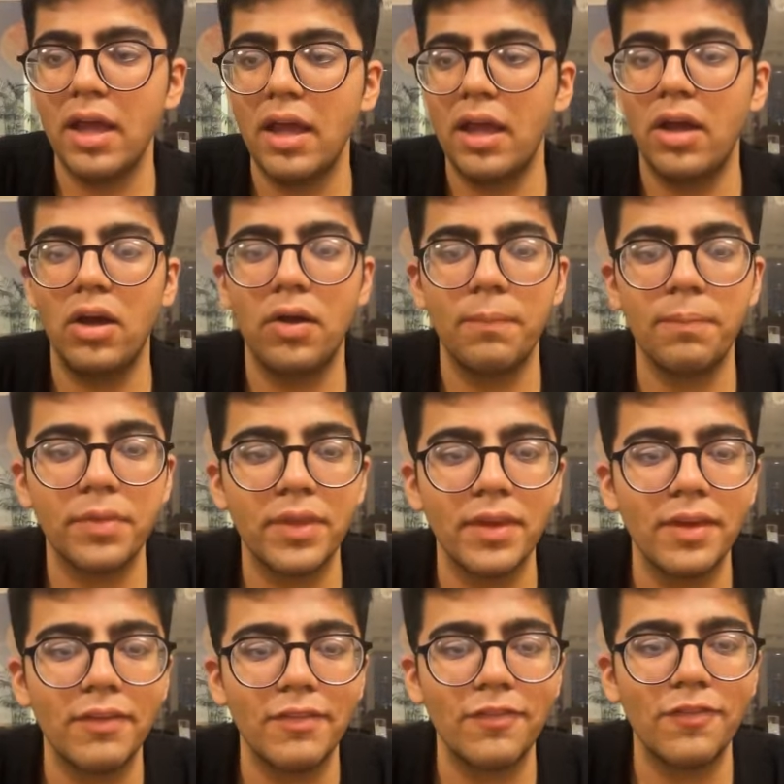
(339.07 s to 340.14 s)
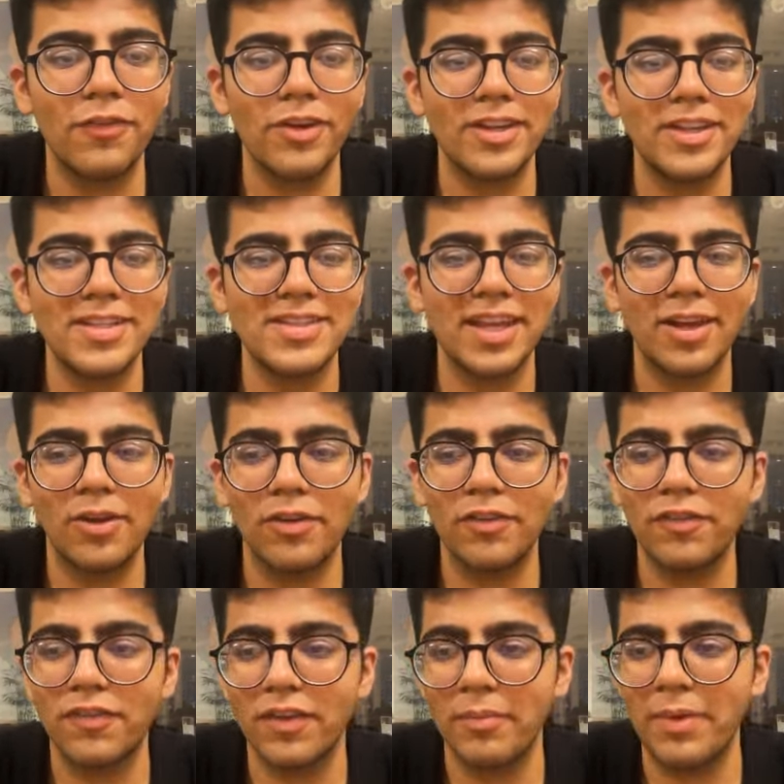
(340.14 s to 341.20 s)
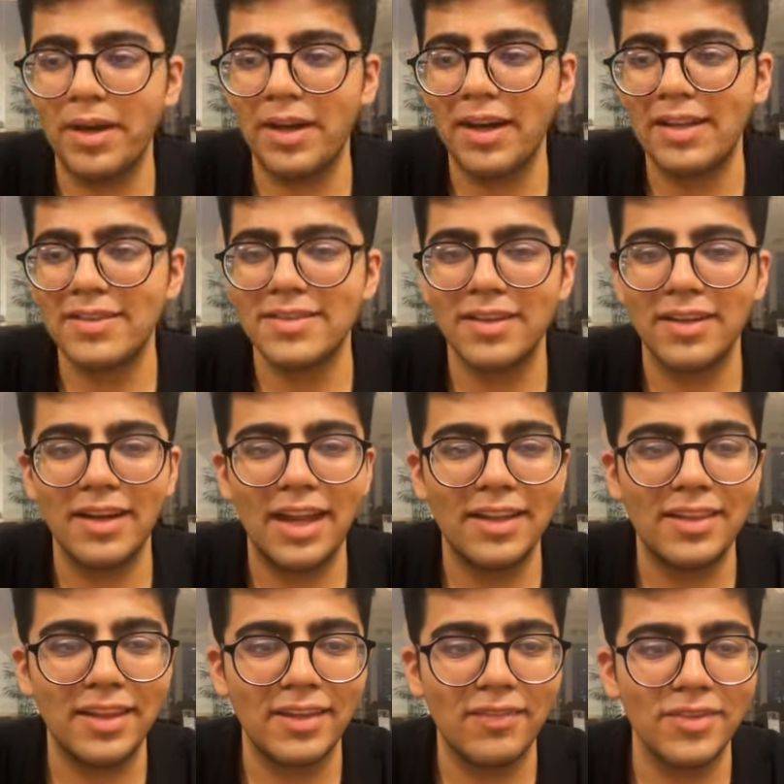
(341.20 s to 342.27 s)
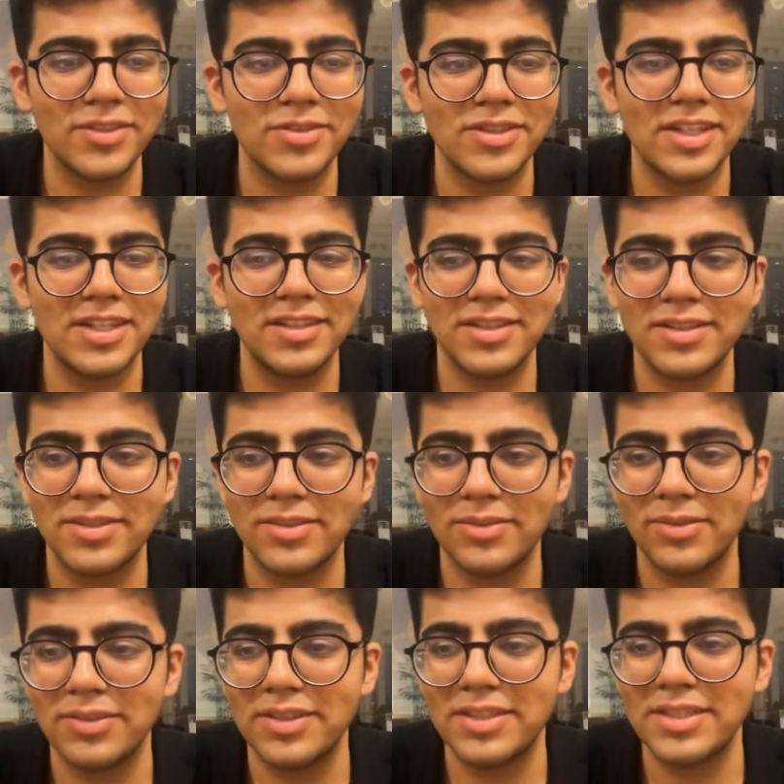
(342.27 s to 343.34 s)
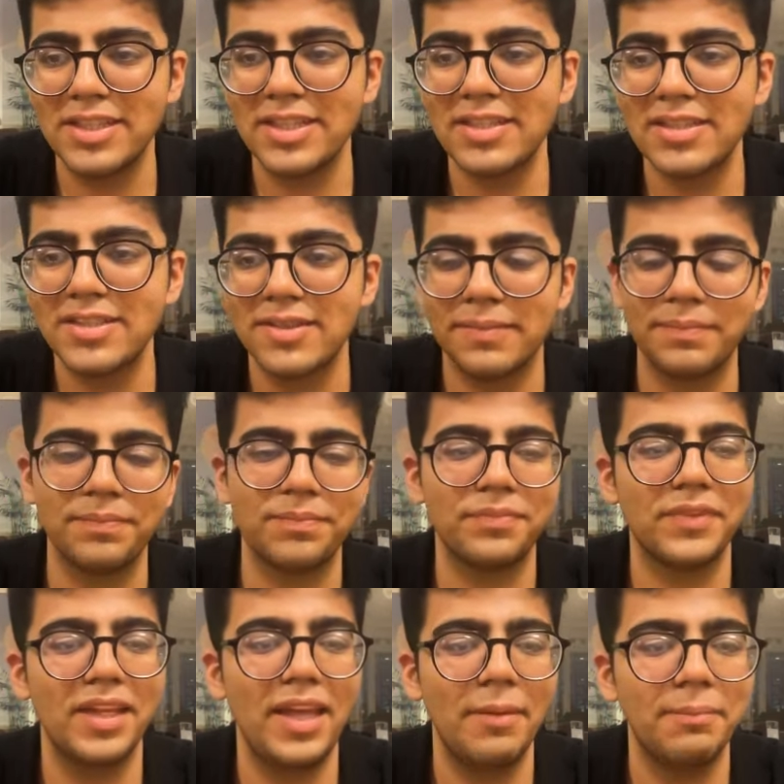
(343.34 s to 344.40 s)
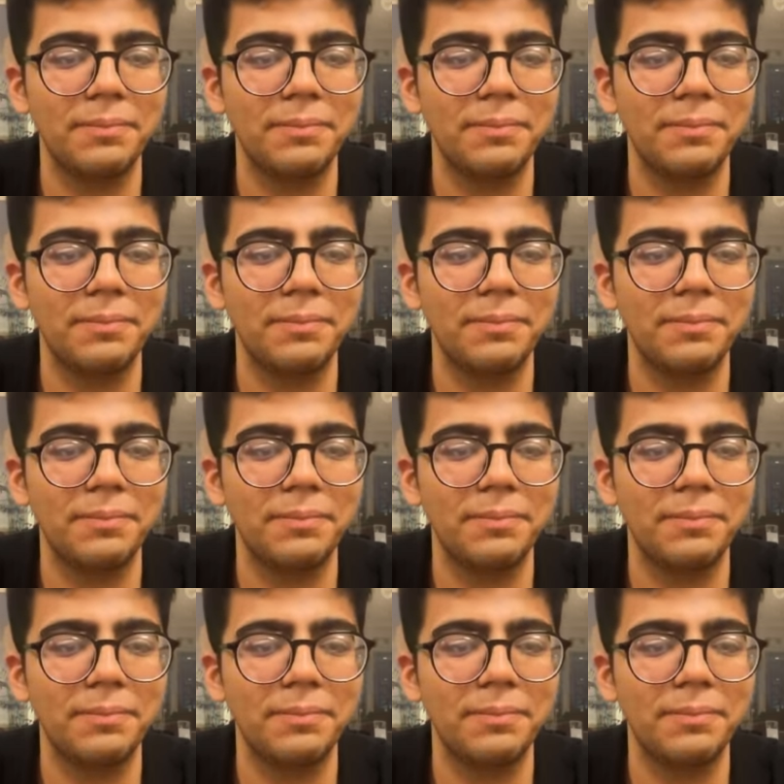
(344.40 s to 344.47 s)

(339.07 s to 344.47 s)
For the sake of a better answer, I think we should change this to 6. Yeah.